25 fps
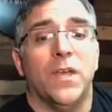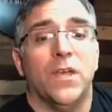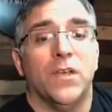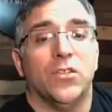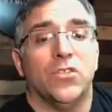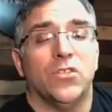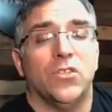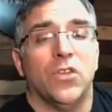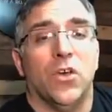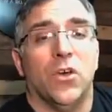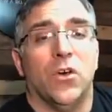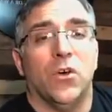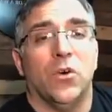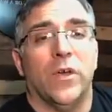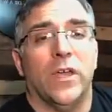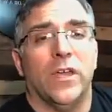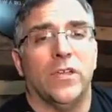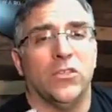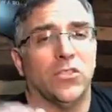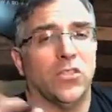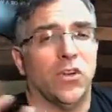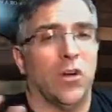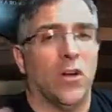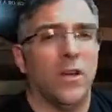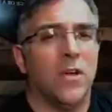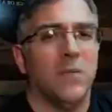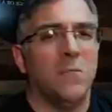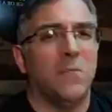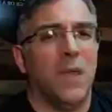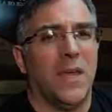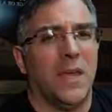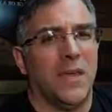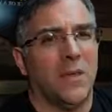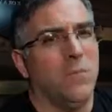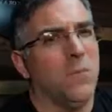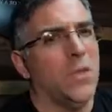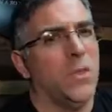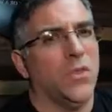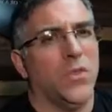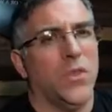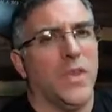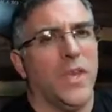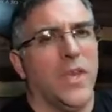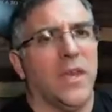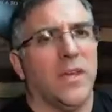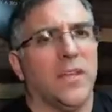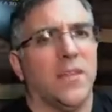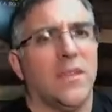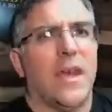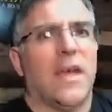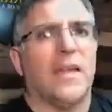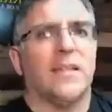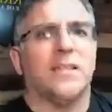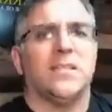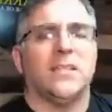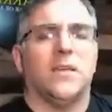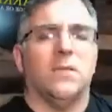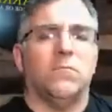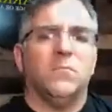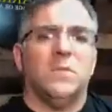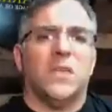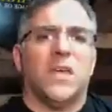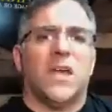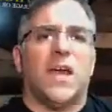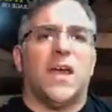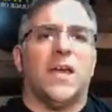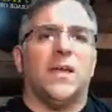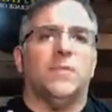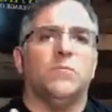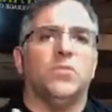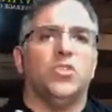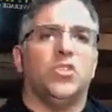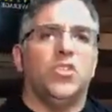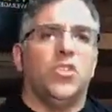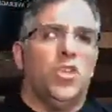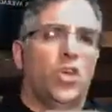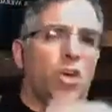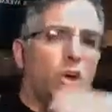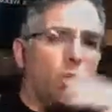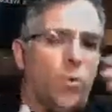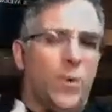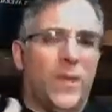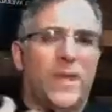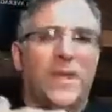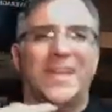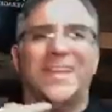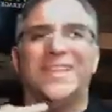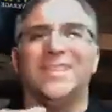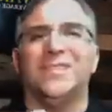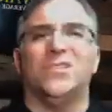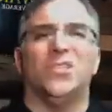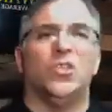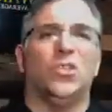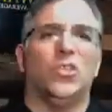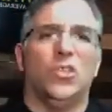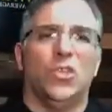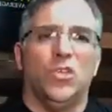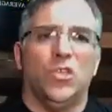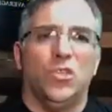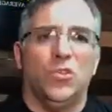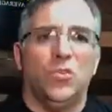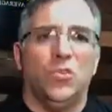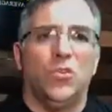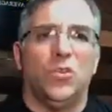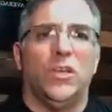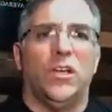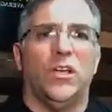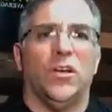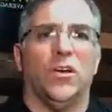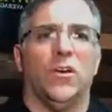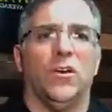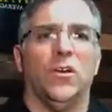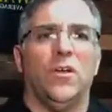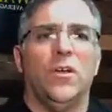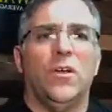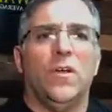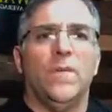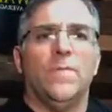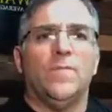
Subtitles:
So it started making me think that sometimes going into the new year,